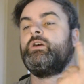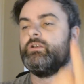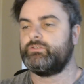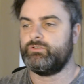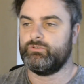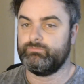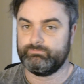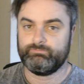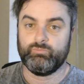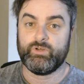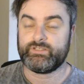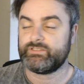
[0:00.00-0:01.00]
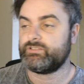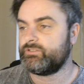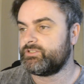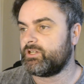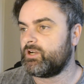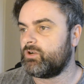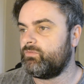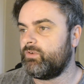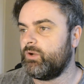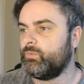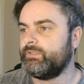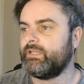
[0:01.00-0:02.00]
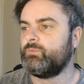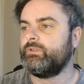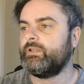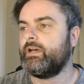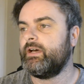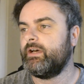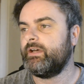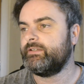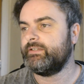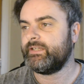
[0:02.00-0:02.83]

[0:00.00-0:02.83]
So watch Chicago Fire win that one.